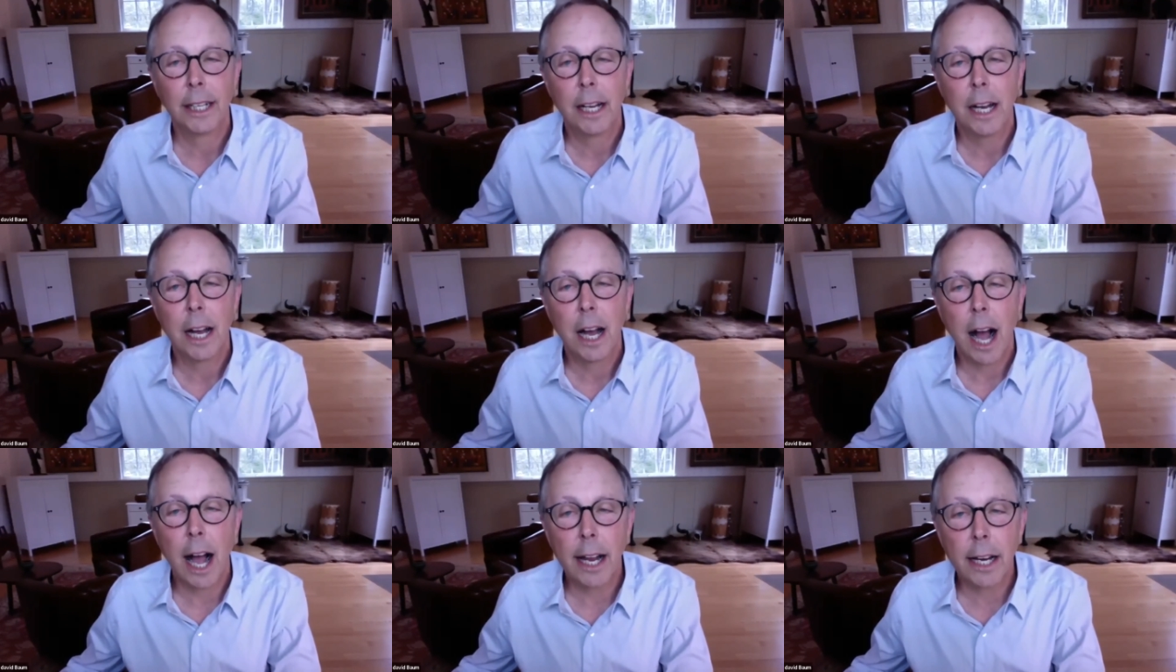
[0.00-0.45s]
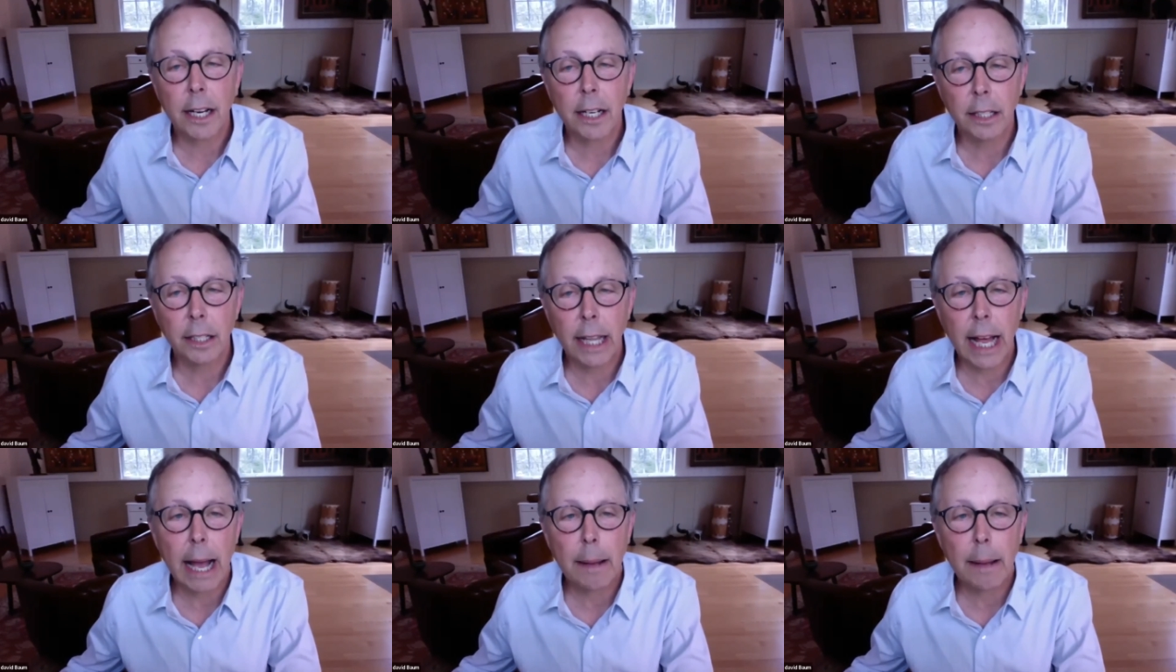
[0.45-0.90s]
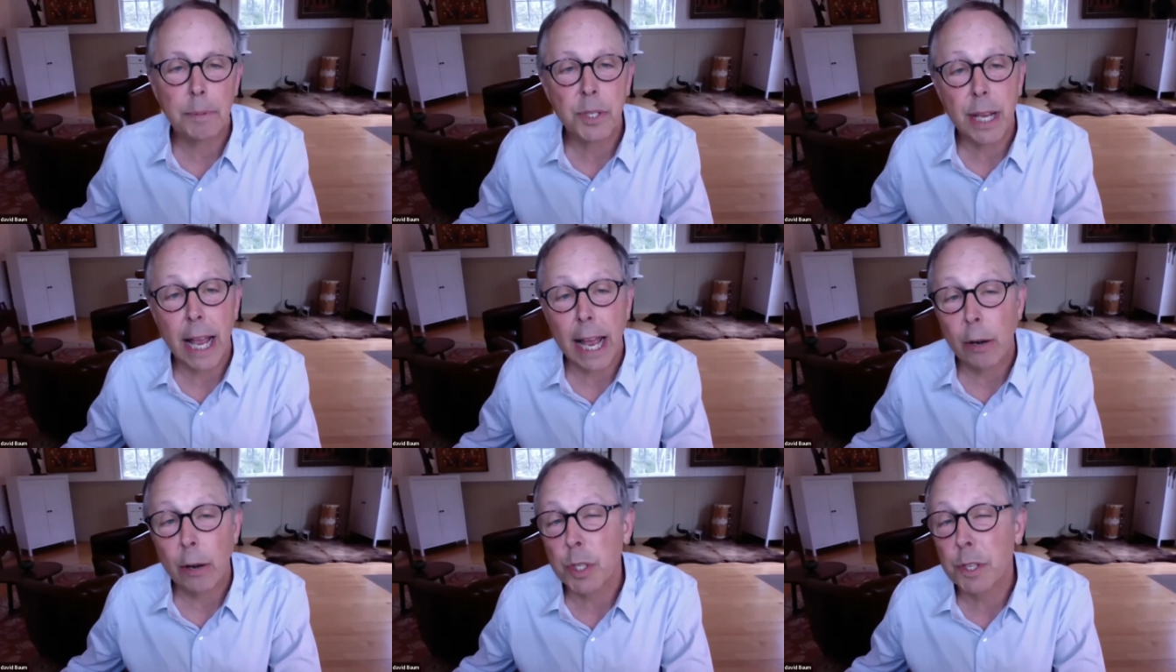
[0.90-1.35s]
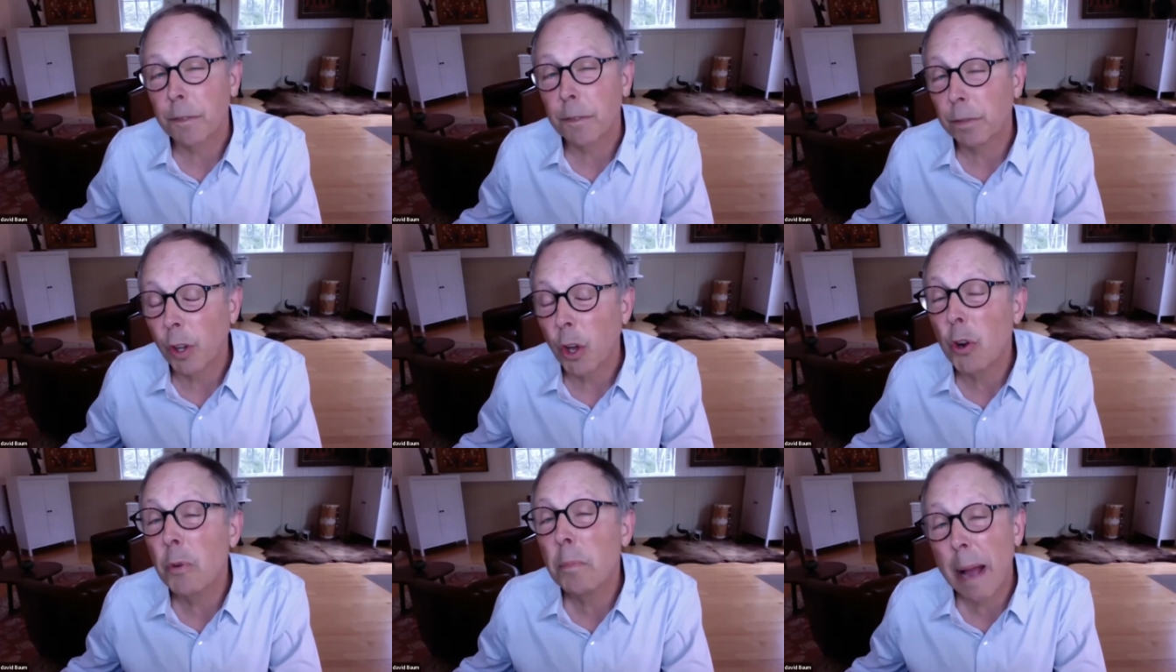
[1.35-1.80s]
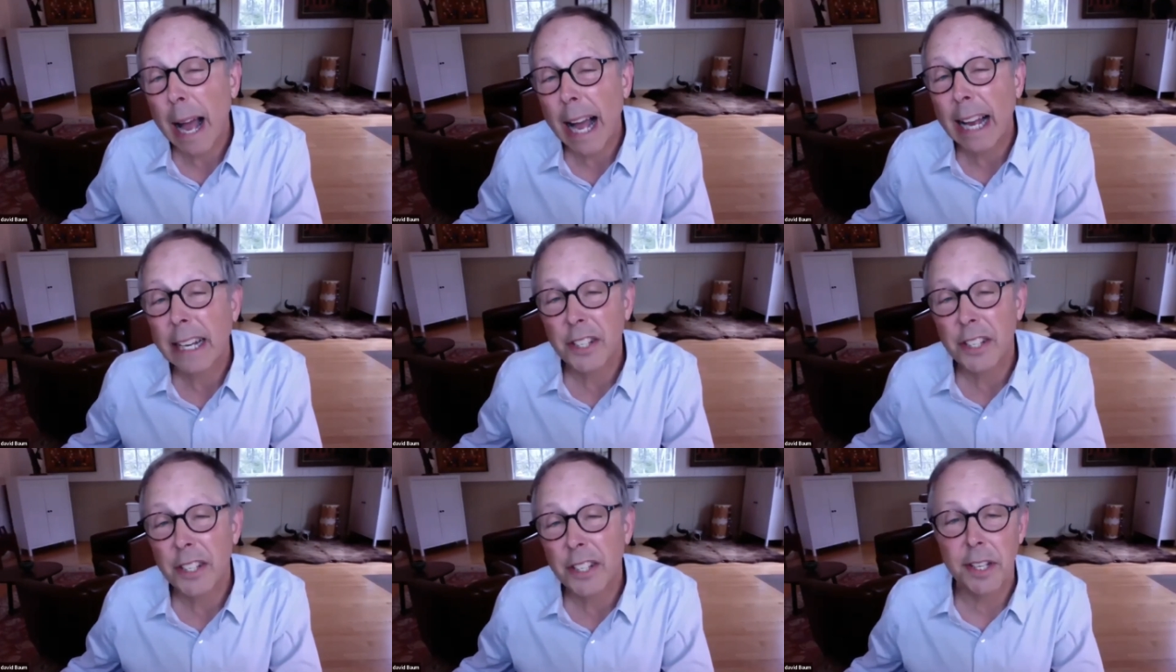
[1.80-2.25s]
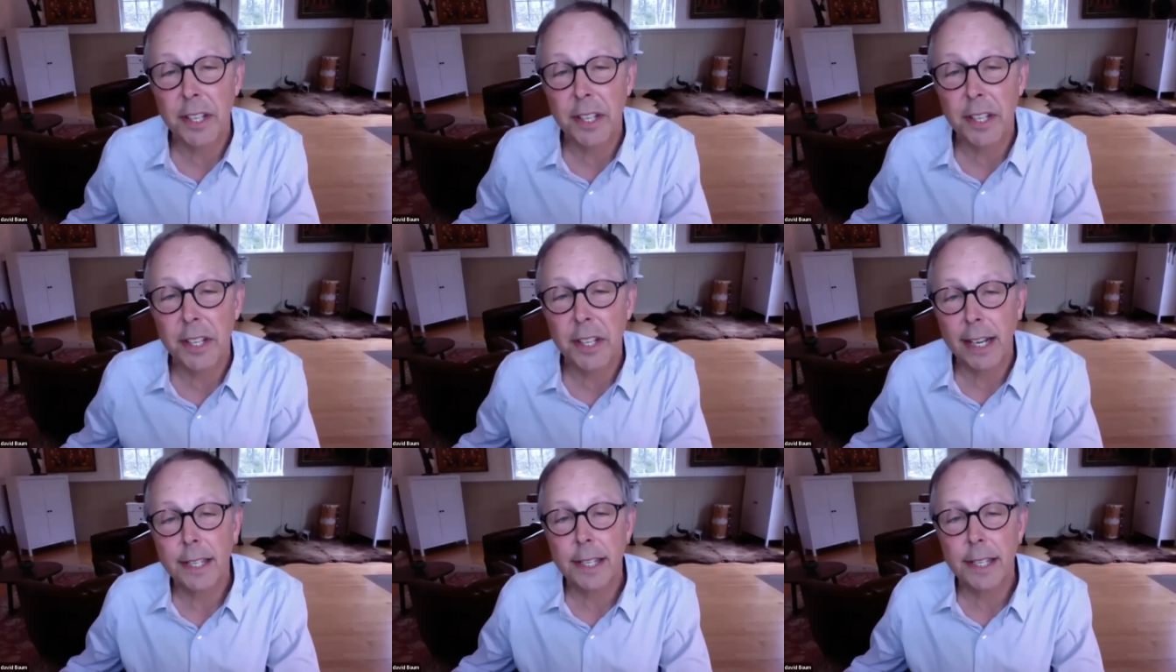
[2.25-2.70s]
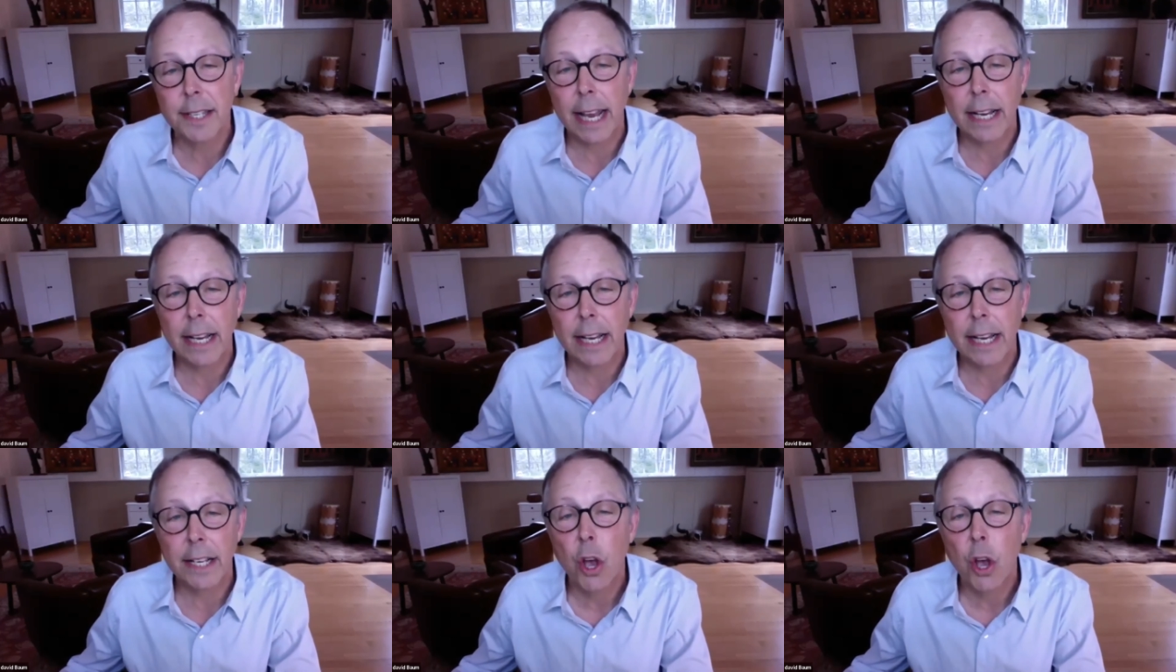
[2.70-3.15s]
I collapsed and was flown back to the United States,